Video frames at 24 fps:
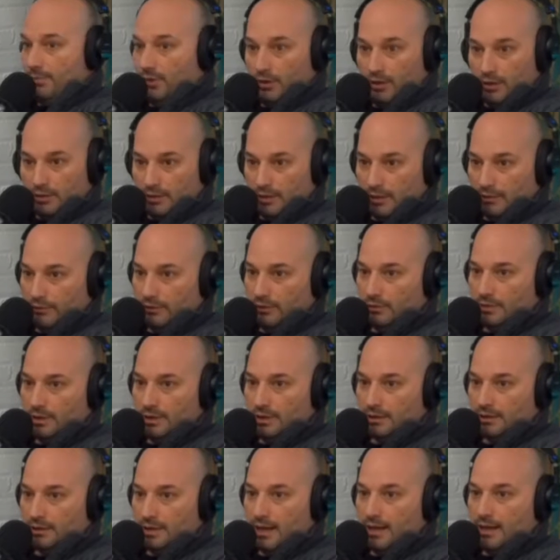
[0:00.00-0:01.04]
their eyeballs, however you
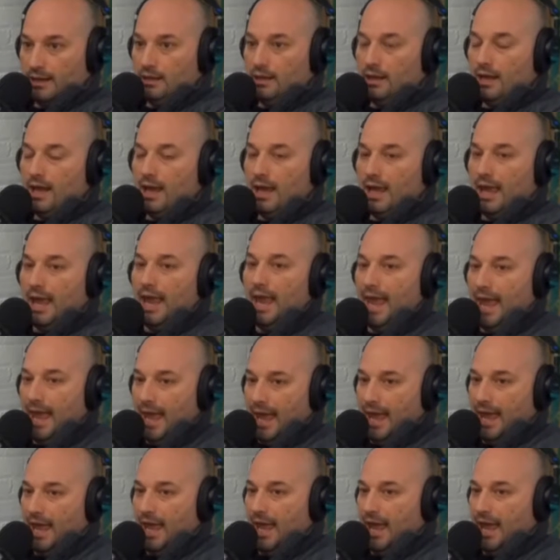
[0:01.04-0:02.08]
want to say it,
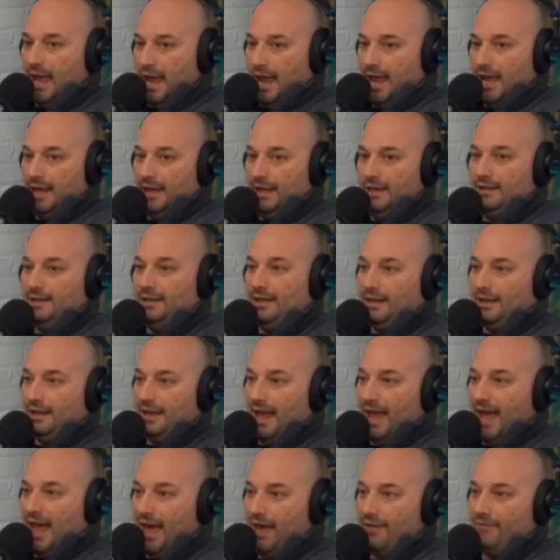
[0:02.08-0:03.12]
and
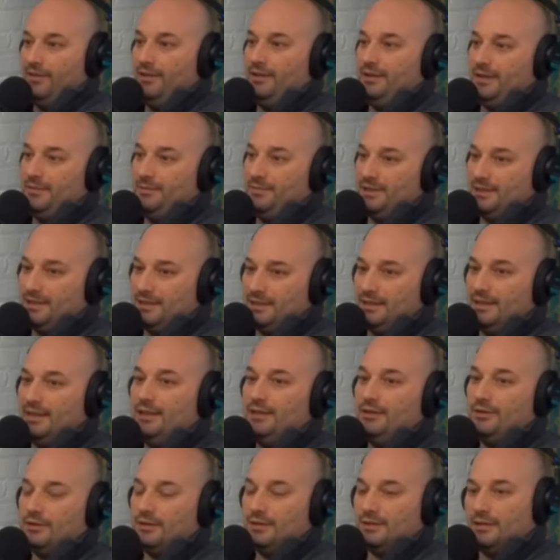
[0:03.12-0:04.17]
having them
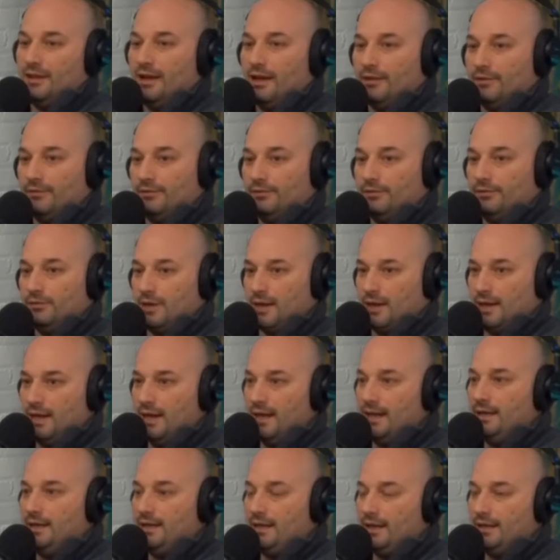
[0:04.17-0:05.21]
see your stuff,
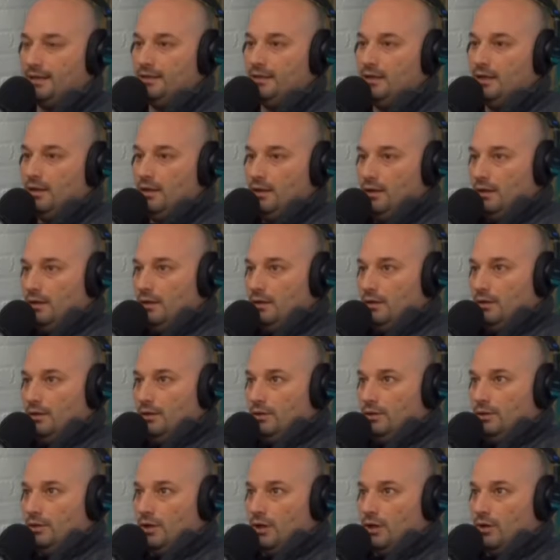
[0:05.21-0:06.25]
right? And and
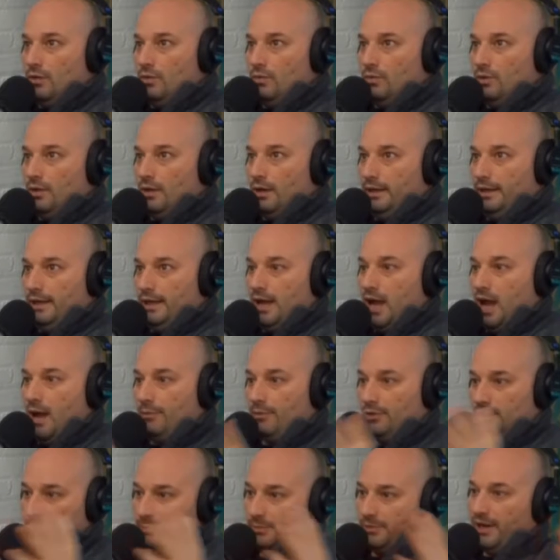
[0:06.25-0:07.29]
you know,
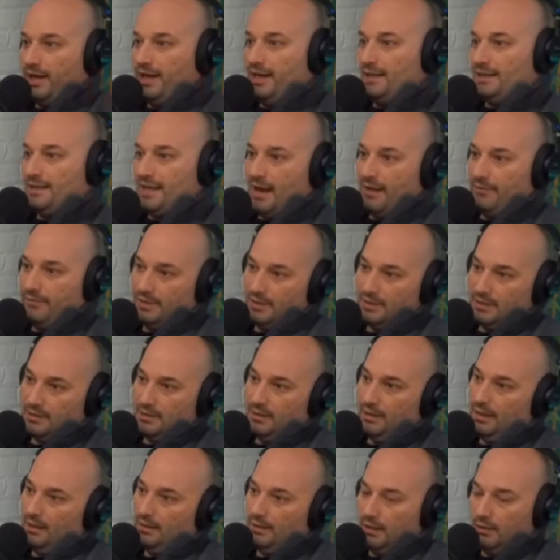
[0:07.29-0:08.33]
e-commerce brands have this
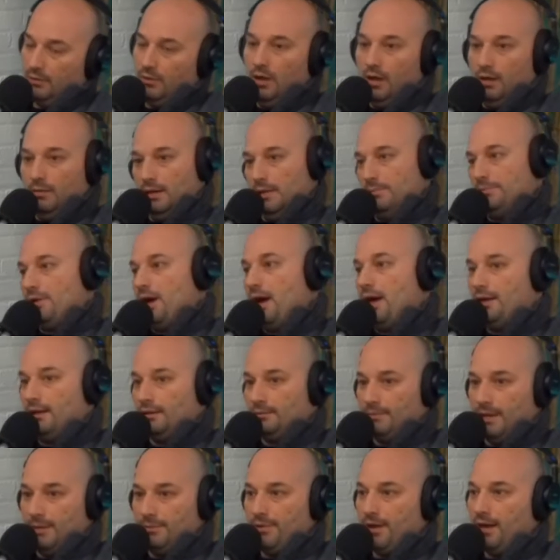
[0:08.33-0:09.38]
thing like, oh, my
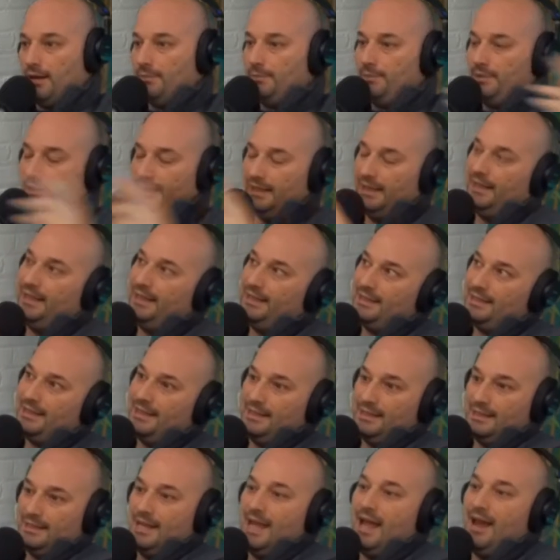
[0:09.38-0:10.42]
product, my product, but like
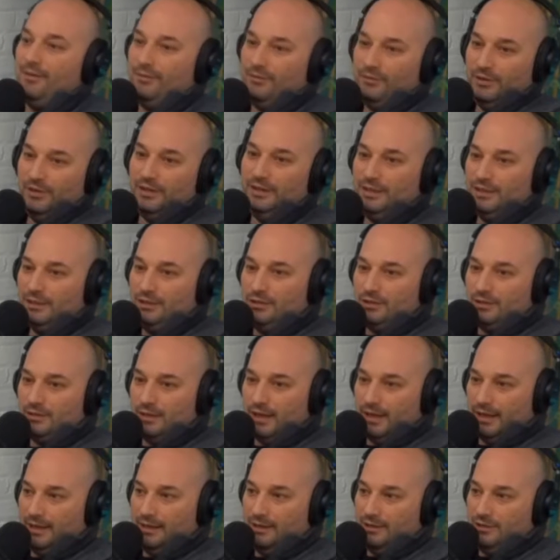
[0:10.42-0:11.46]
it's it's not really
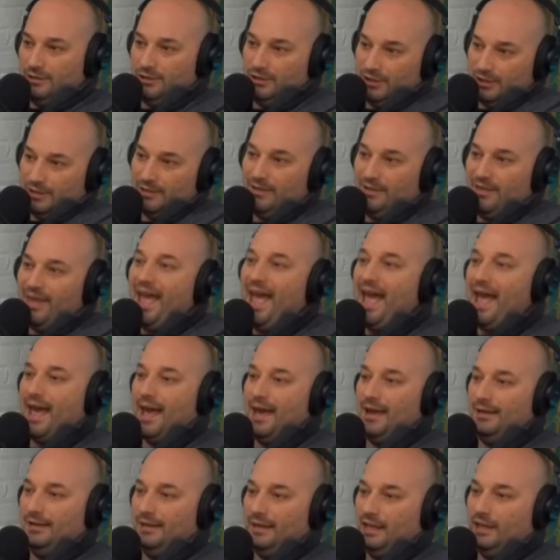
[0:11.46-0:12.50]
like just
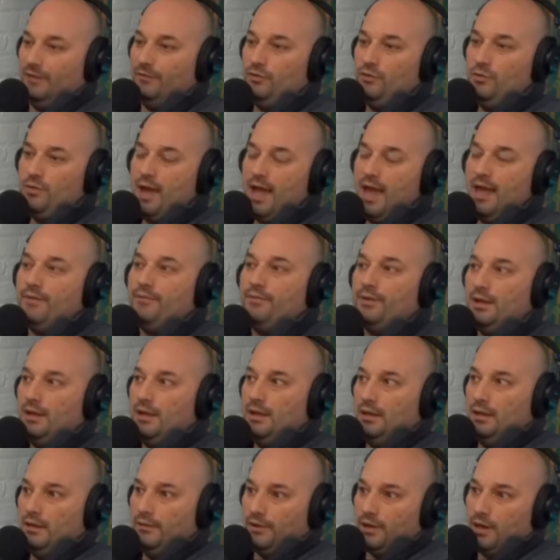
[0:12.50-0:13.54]
that. Like if you have
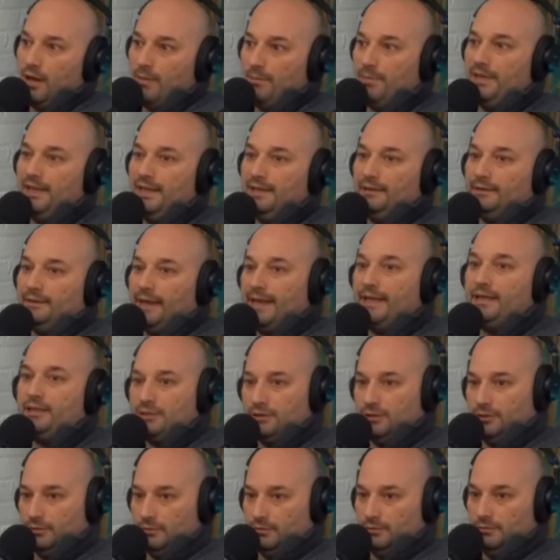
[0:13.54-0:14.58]
if a company
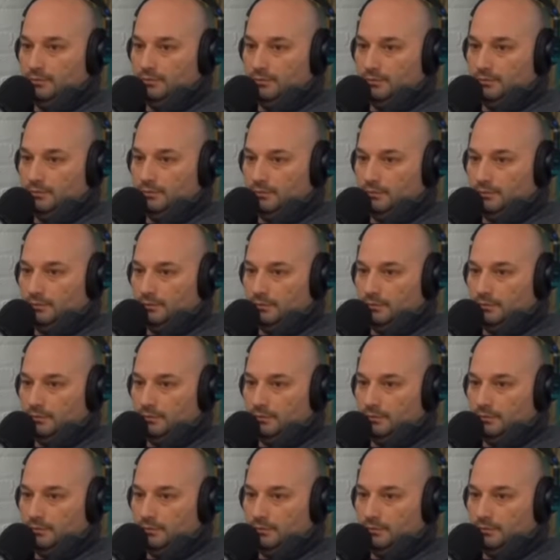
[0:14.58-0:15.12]
likes you